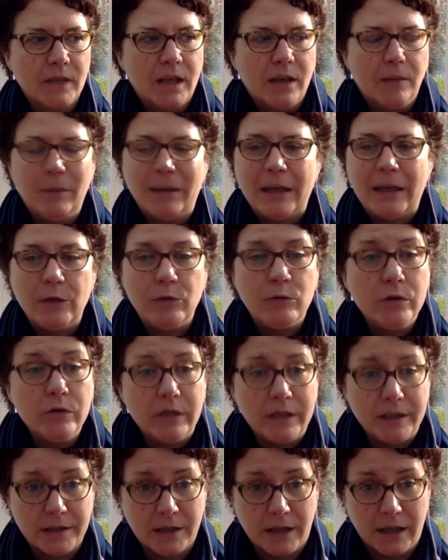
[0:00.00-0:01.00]
Mickey
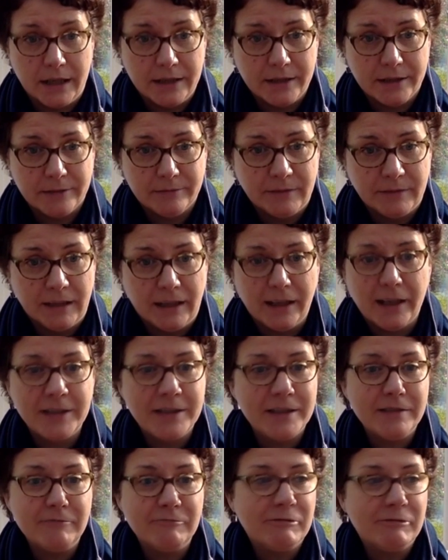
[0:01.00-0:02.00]
Rooney died, and I
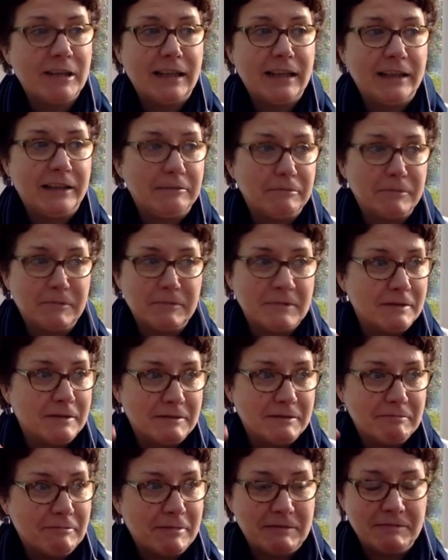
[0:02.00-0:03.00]
didn't really
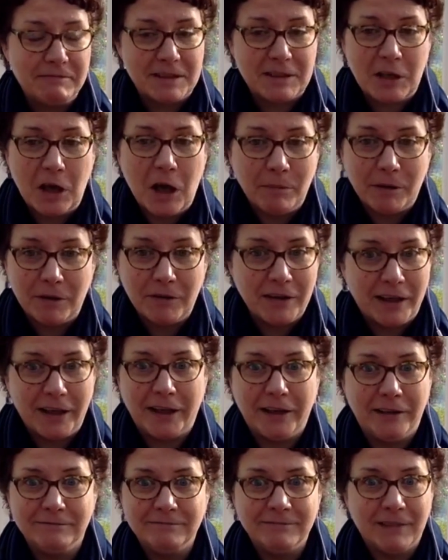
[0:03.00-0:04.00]
start by
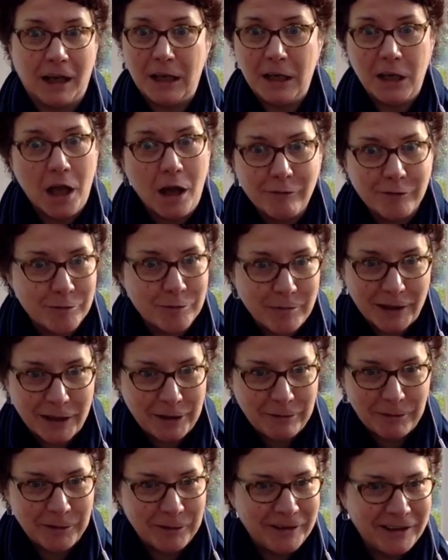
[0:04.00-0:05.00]
thinking I loved
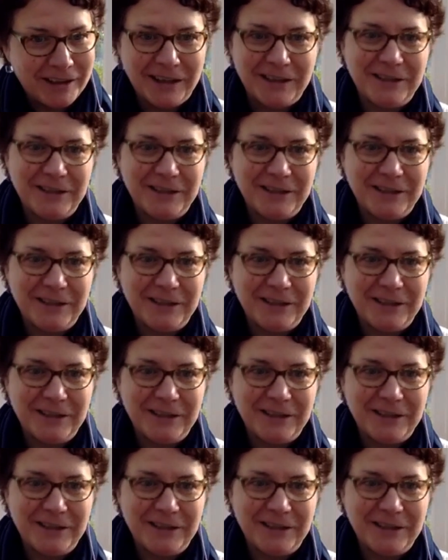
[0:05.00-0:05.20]
Mickey Rooney.